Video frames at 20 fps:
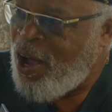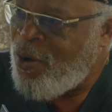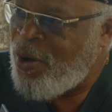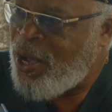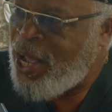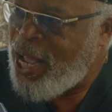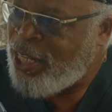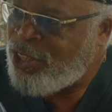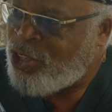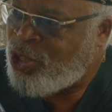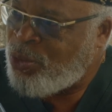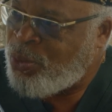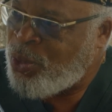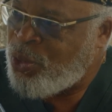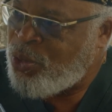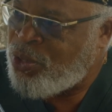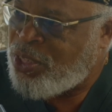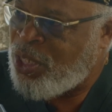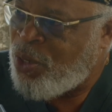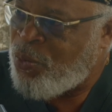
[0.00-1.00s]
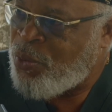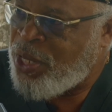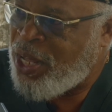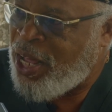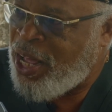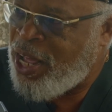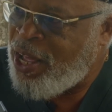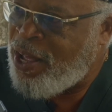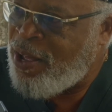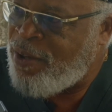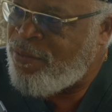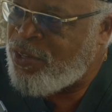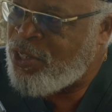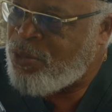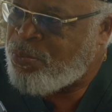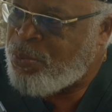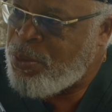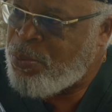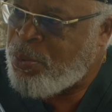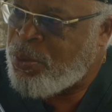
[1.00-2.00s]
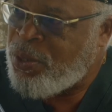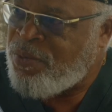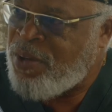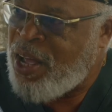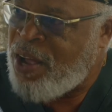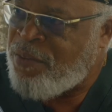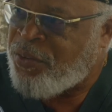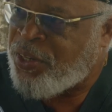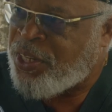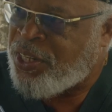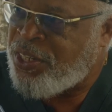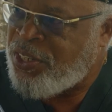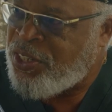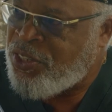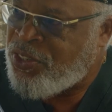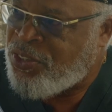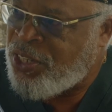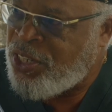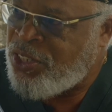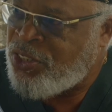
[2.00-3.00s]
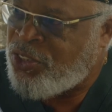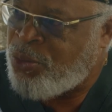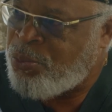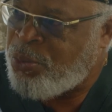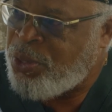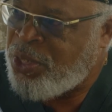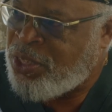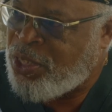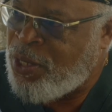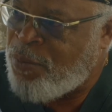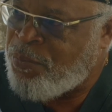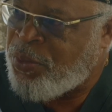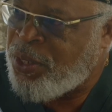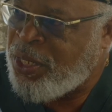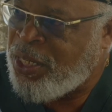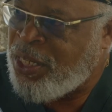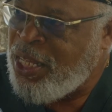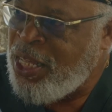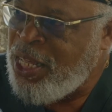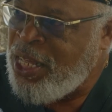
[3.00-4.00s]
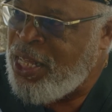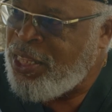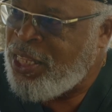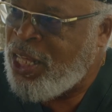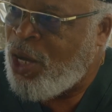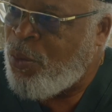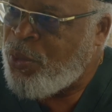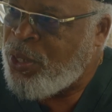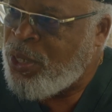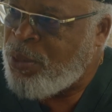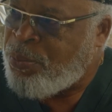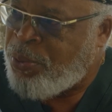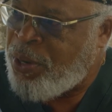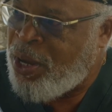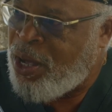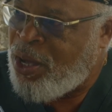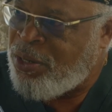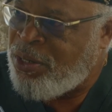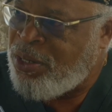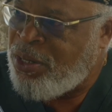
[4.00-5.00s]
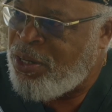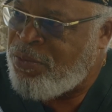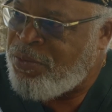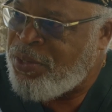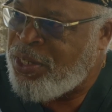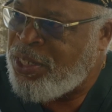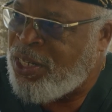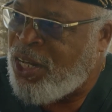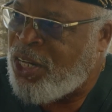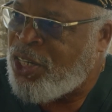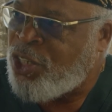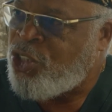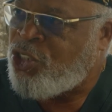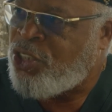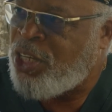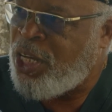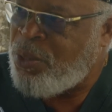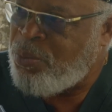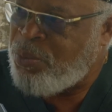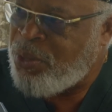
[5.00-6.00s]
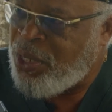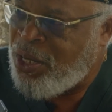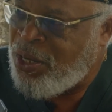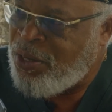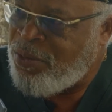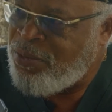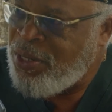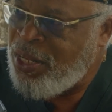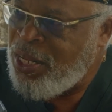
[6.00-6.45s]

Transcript: Our attributes that we have as people of African descent should be something that we are proud of and not ashamed of.